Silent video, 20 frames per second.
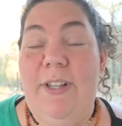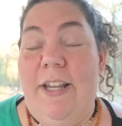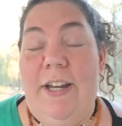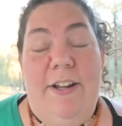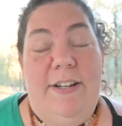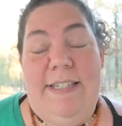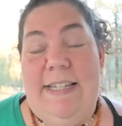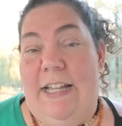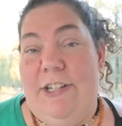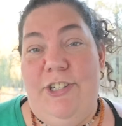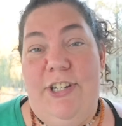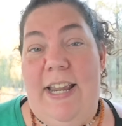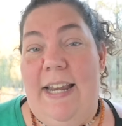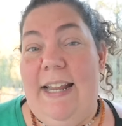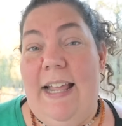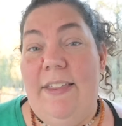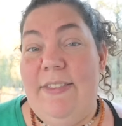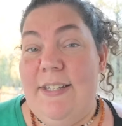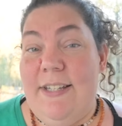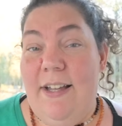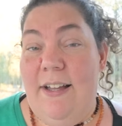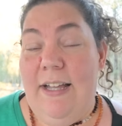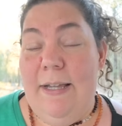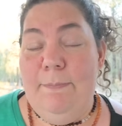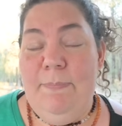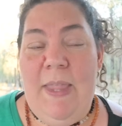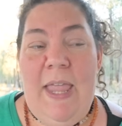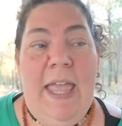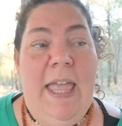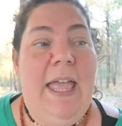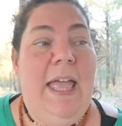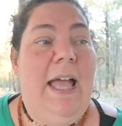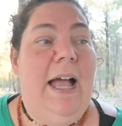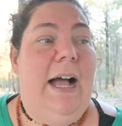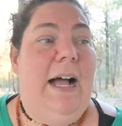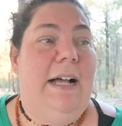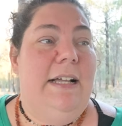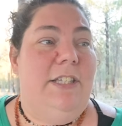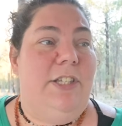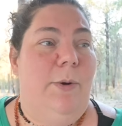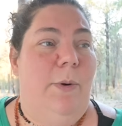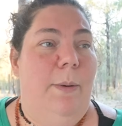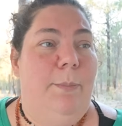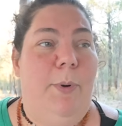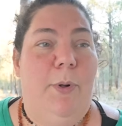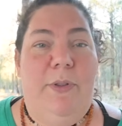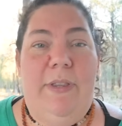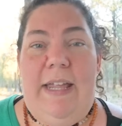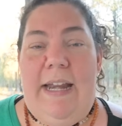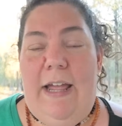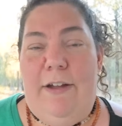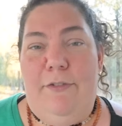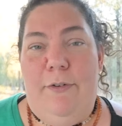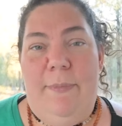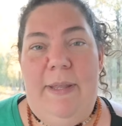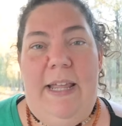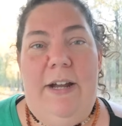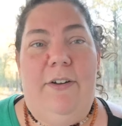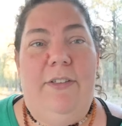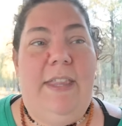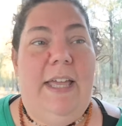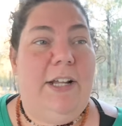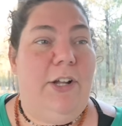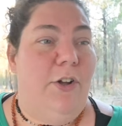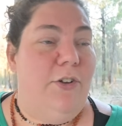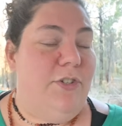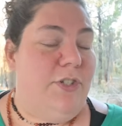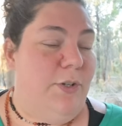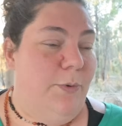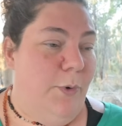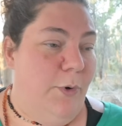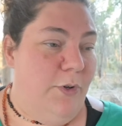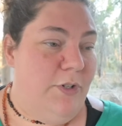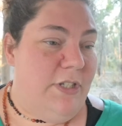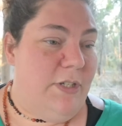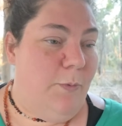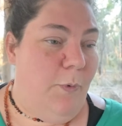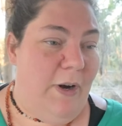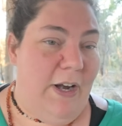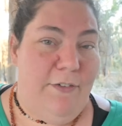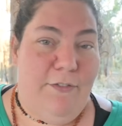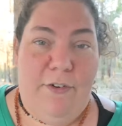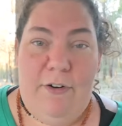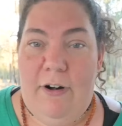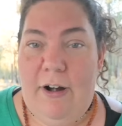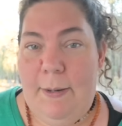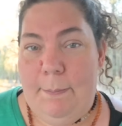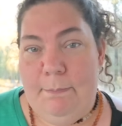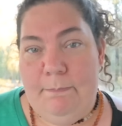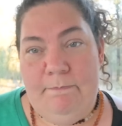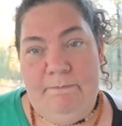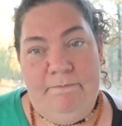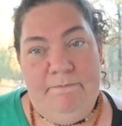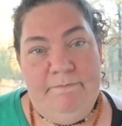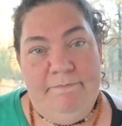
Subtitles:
I don't touch it any other time. So I pull that out from there, and that goes towards whatever I'm